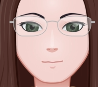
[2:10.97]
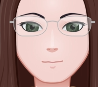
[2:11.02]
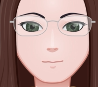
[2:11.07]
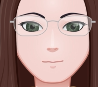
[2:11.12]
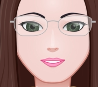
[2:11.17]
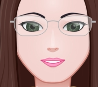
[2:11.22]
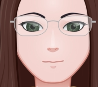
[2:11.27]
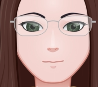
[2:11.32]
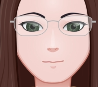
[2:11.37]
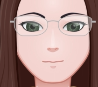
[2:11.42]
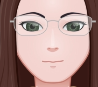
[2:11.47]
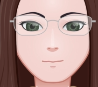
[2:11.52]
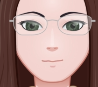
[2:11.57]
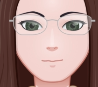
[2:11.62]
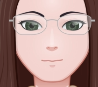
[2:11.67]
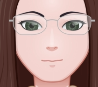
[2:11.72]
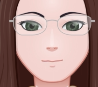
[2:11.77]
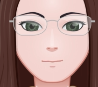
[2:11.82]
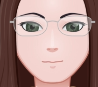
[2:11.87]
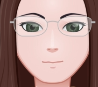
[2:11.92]
Right.
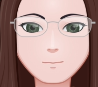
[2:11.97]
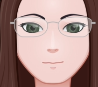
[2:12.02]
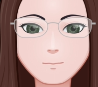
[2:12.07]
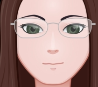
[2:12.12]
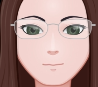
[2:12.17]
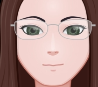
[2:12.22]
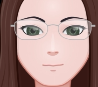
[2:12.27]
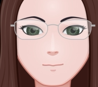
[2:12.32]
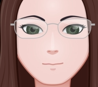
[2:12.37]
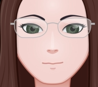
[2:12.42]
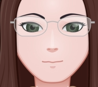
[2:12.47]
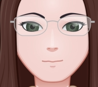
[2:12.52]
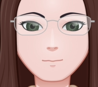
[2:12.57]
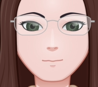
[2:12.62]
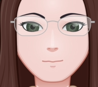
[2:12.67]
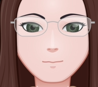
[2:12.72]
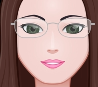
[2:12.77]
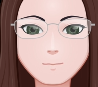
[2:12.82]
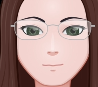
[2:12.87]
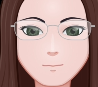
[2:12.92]

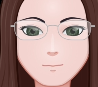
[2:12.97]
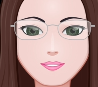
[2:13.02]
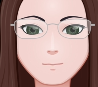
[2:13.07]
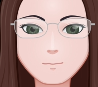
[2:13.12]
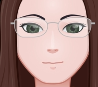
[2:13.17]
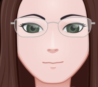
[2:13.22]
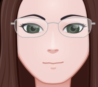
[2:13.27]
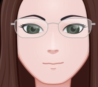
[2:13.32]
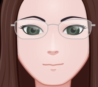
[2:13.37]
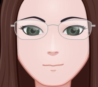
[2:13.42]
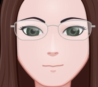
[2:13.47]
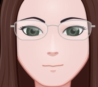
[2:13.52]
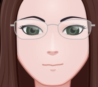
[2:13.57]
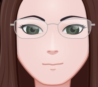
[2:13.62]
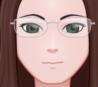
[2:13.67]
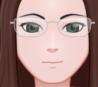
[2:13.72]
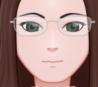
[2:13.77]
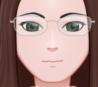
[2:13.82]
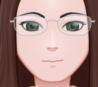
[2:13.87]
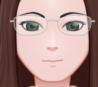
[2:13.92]
So,
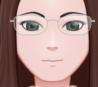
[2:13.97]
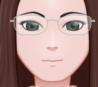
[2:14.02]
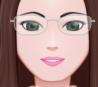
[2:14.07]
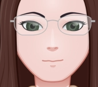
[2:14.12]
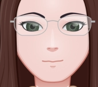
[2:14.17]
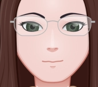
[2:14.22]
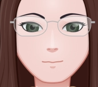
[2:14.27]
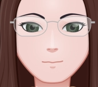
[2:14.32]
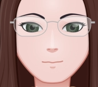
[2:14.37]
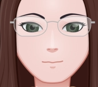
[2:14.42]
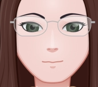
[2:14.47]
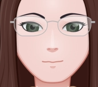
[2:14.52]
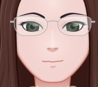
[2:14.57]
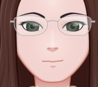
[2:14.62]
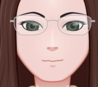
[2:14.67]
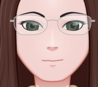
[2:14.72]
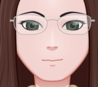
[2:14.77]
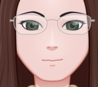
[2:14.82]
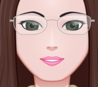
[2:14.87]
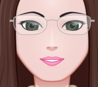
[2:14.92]
I've got a
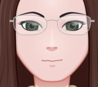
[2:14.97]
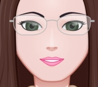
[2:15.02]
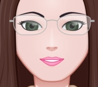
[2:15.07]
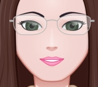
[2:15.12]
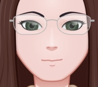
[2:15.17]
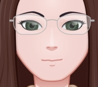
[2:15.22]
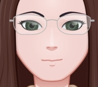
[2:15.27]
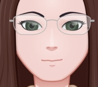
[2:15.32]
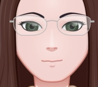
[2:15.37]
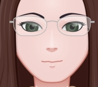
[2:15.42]
big tin.